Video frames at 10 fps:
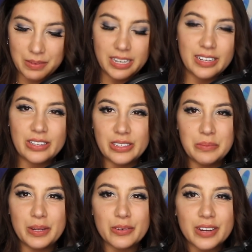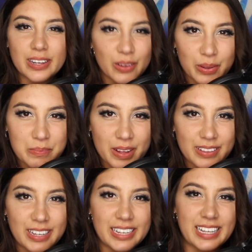mean, it could be real, but
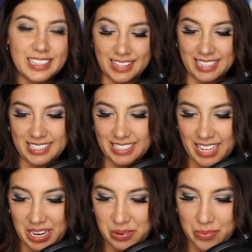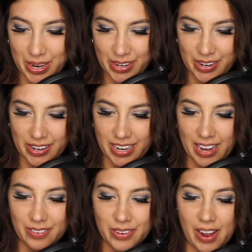like that's just kind of weird. I
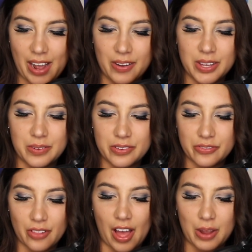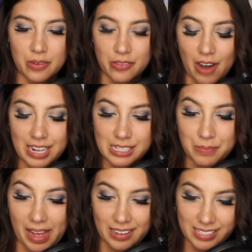don't know how he would fly with rice
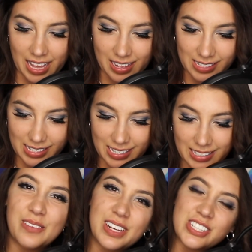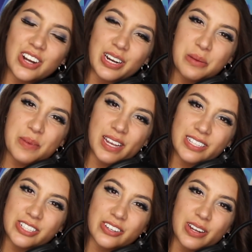baskets. I'm like trying to
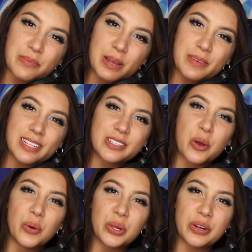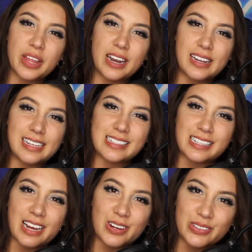picture it. Maybe it's cooler than it
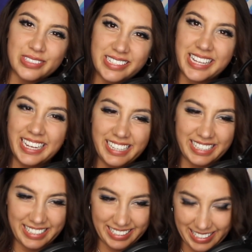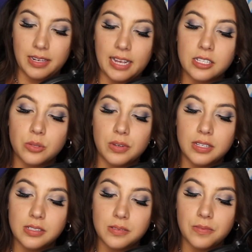sounds. Next one
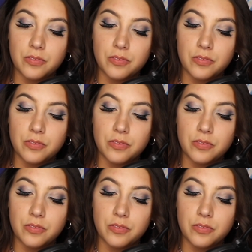is